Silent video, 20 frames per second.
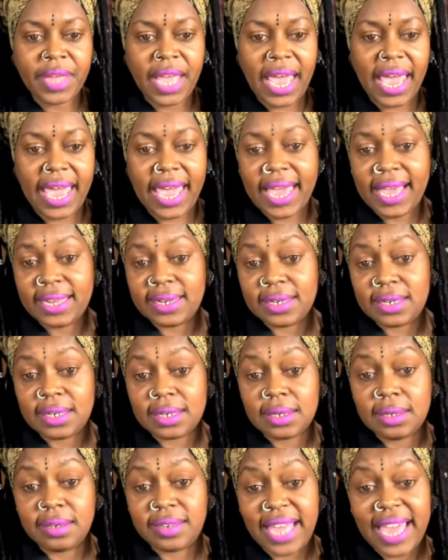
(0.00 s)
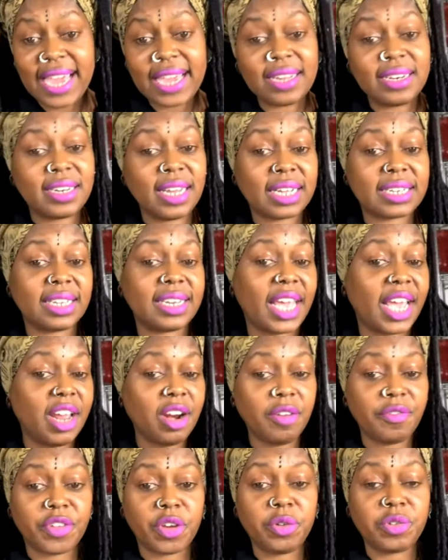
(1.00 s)
and they conducted
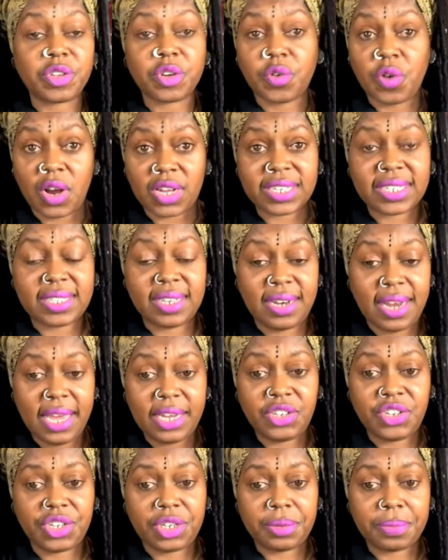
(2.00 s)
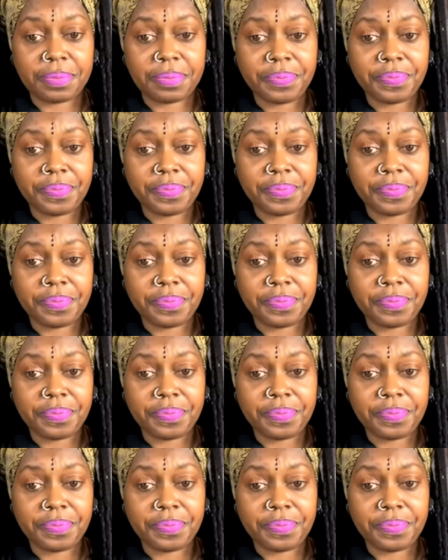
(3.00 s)
interviews across the nation